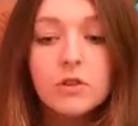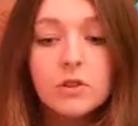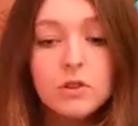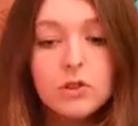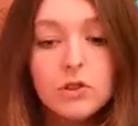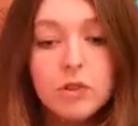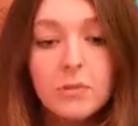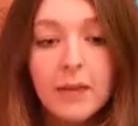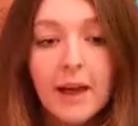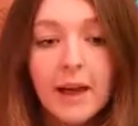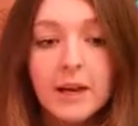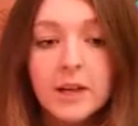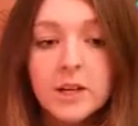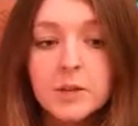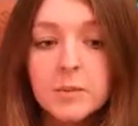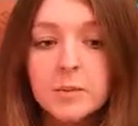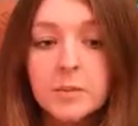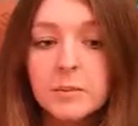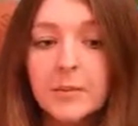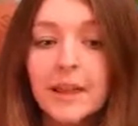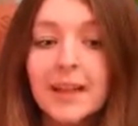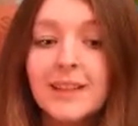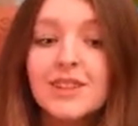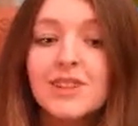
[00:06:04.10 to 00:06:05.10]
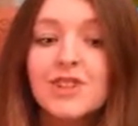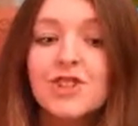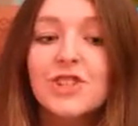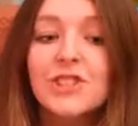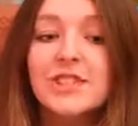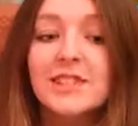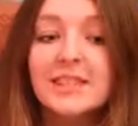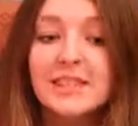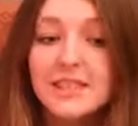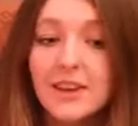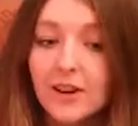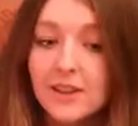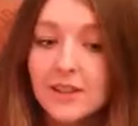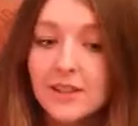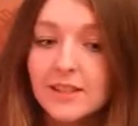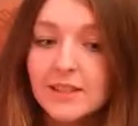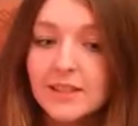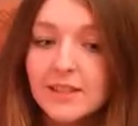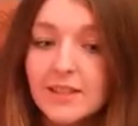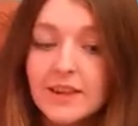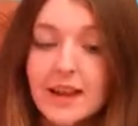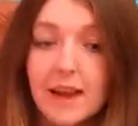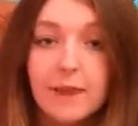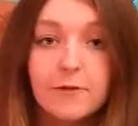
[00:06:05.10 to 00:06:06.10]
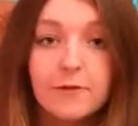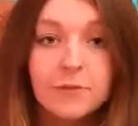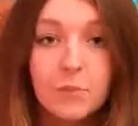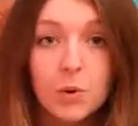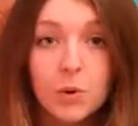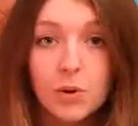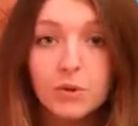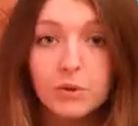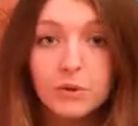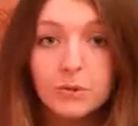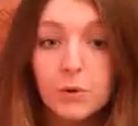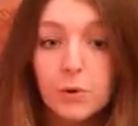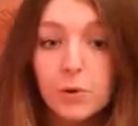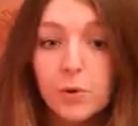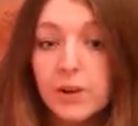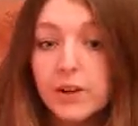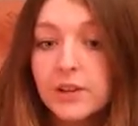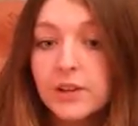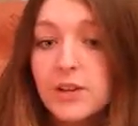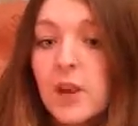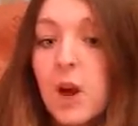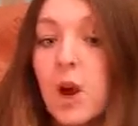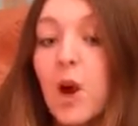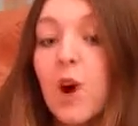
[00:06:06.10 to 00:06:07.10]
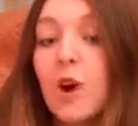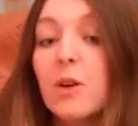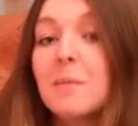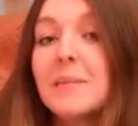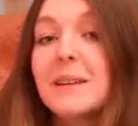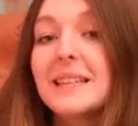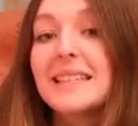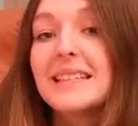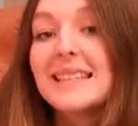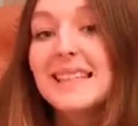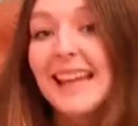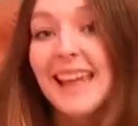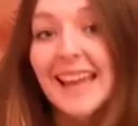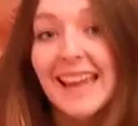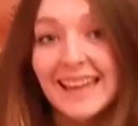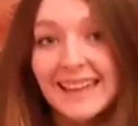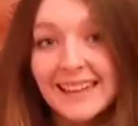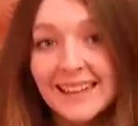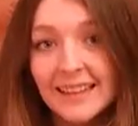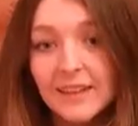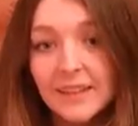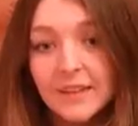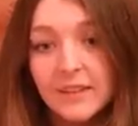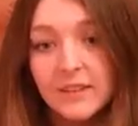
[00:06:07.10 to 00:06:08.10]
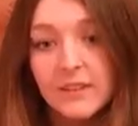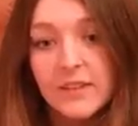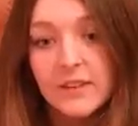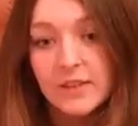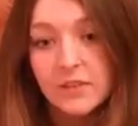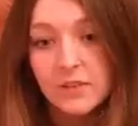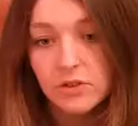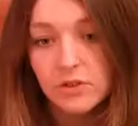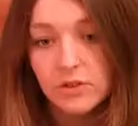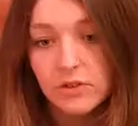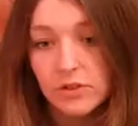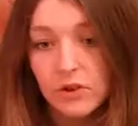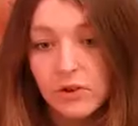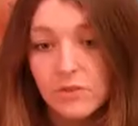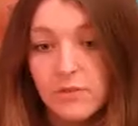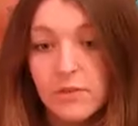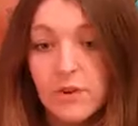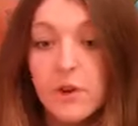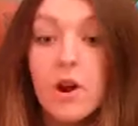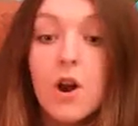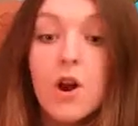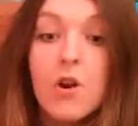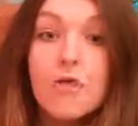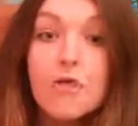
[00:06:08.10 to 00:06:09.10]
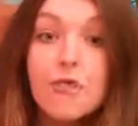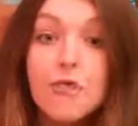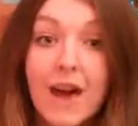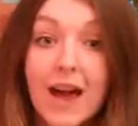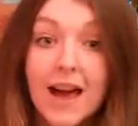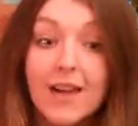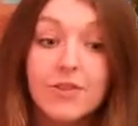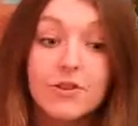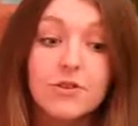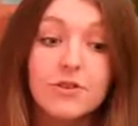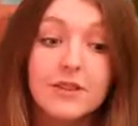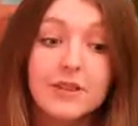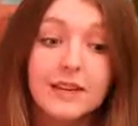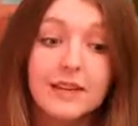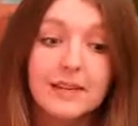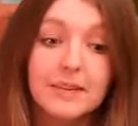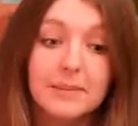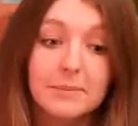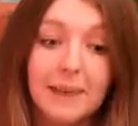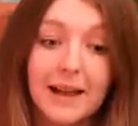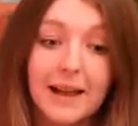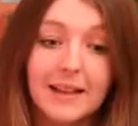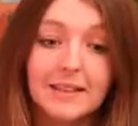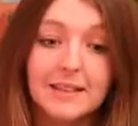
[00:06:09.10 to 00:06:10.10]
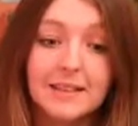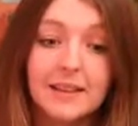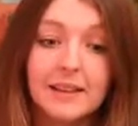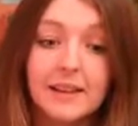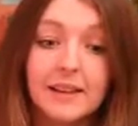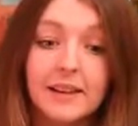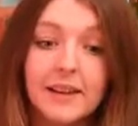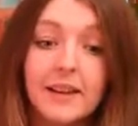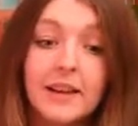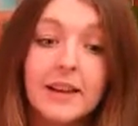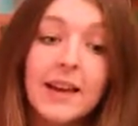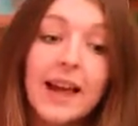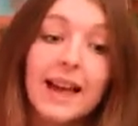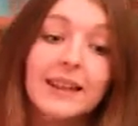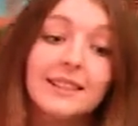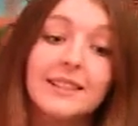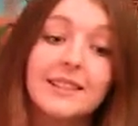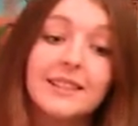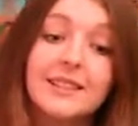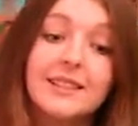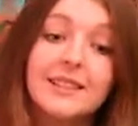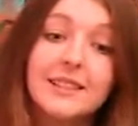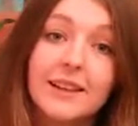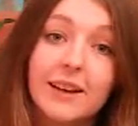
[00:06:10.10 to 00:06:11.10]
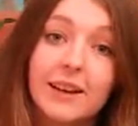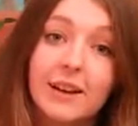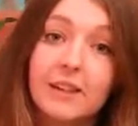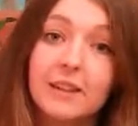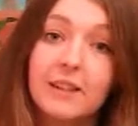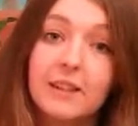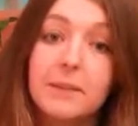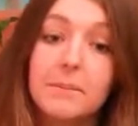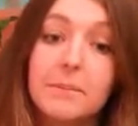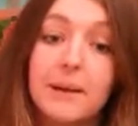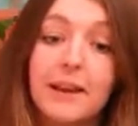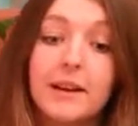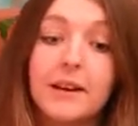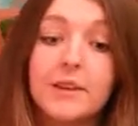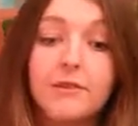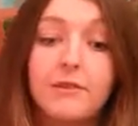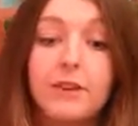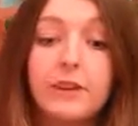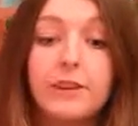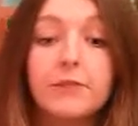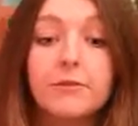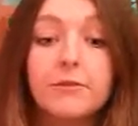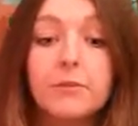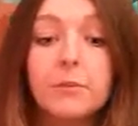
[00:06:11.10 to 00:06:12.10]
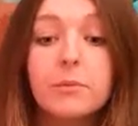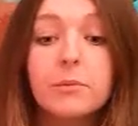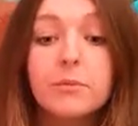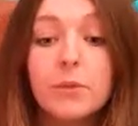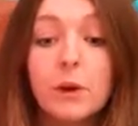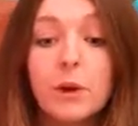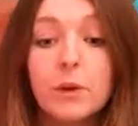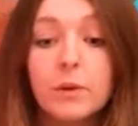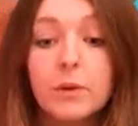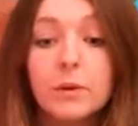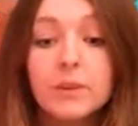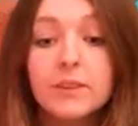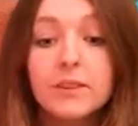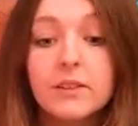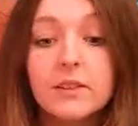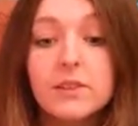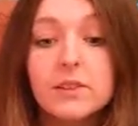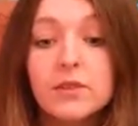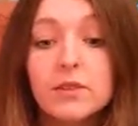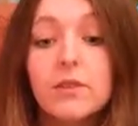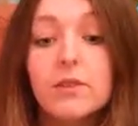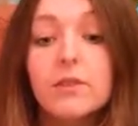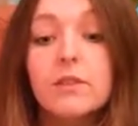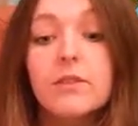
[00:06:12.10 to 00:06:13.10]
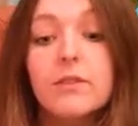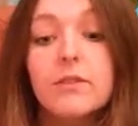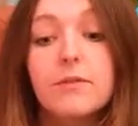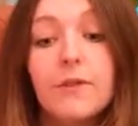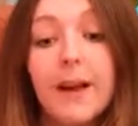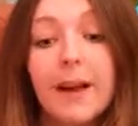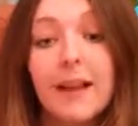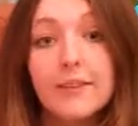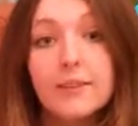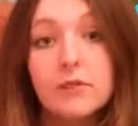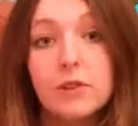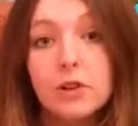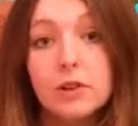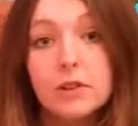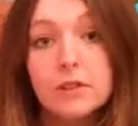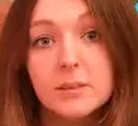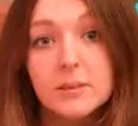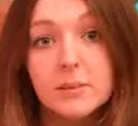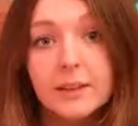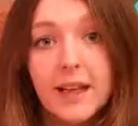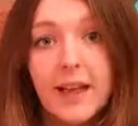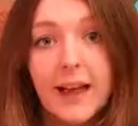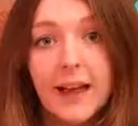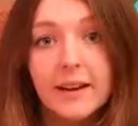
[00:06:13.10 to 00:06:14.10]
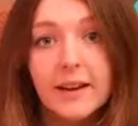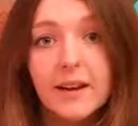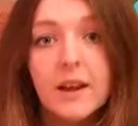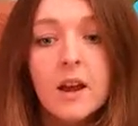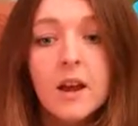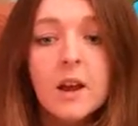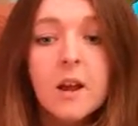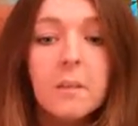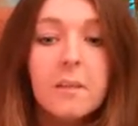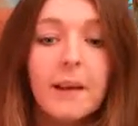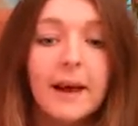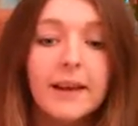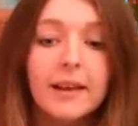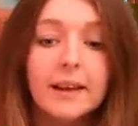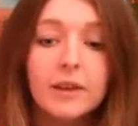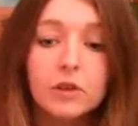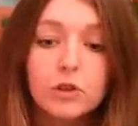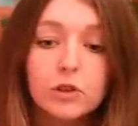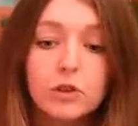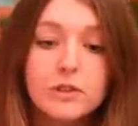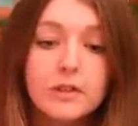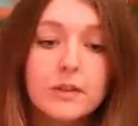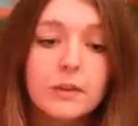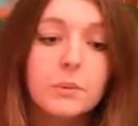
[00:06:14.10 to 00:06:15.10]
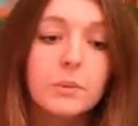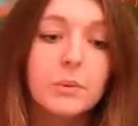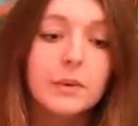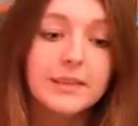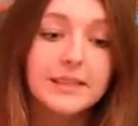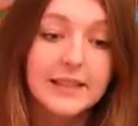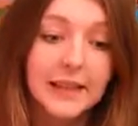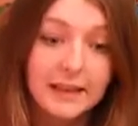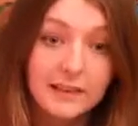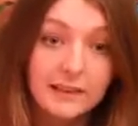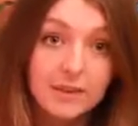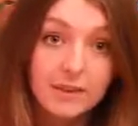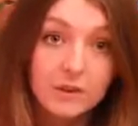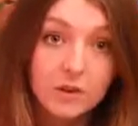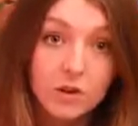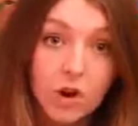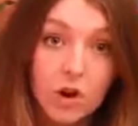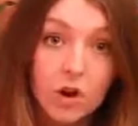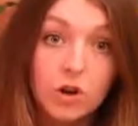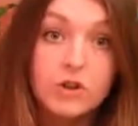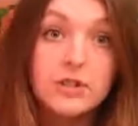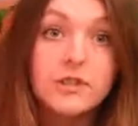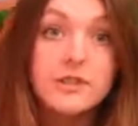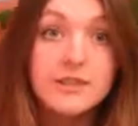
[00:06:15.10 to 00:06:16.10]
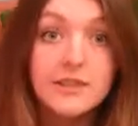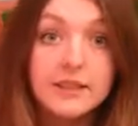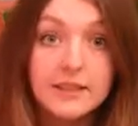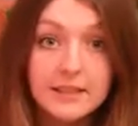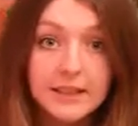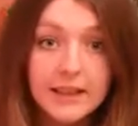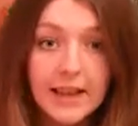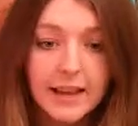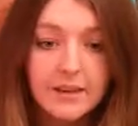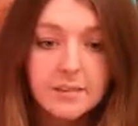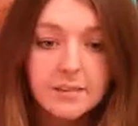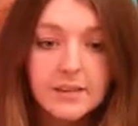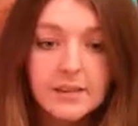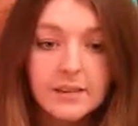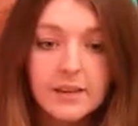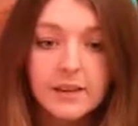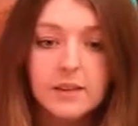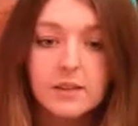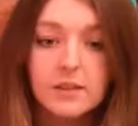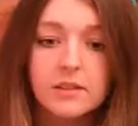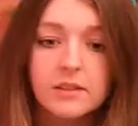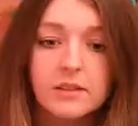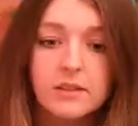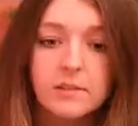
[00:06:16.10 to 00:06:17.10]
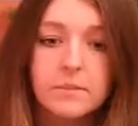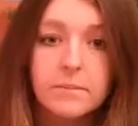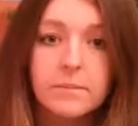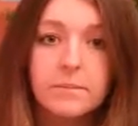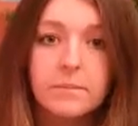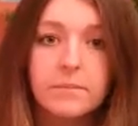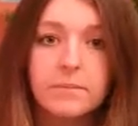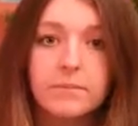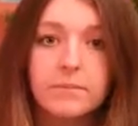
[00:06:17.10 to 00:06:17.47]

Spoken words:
The new management plan should certainly have more focus on maintaining the visitor offer rather than expanding it, and could certainly benefit from following the suit of the 5 Lochs plan by including predicted costs and timescales.